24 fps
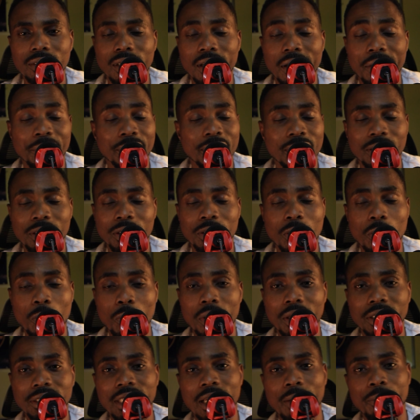I really don't know
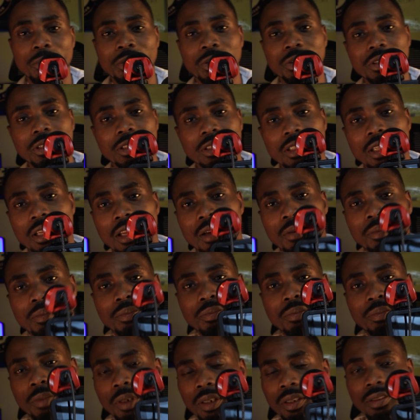what has happened to this club,
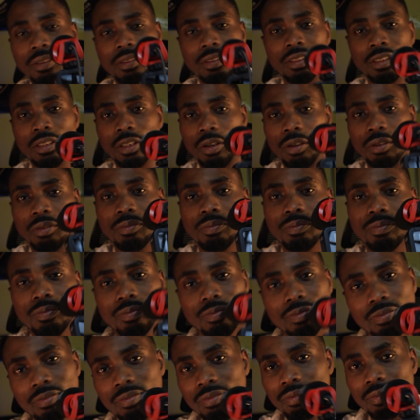but I
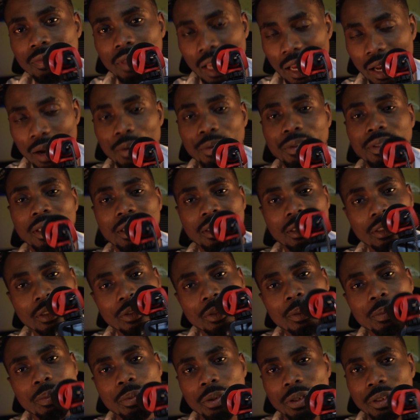will take the
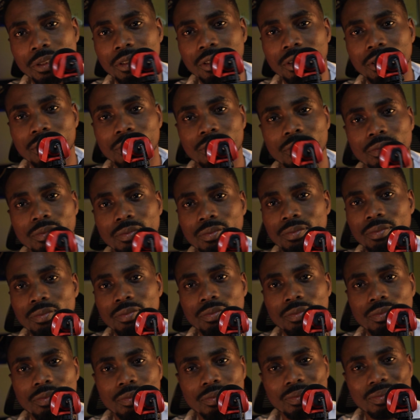3 points.
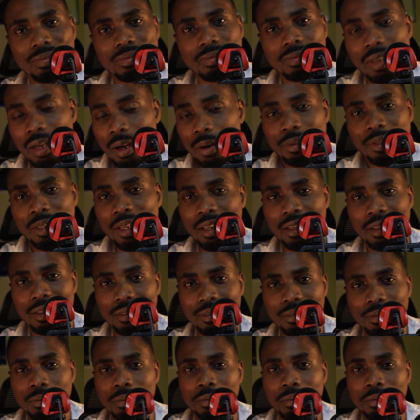I'll take it.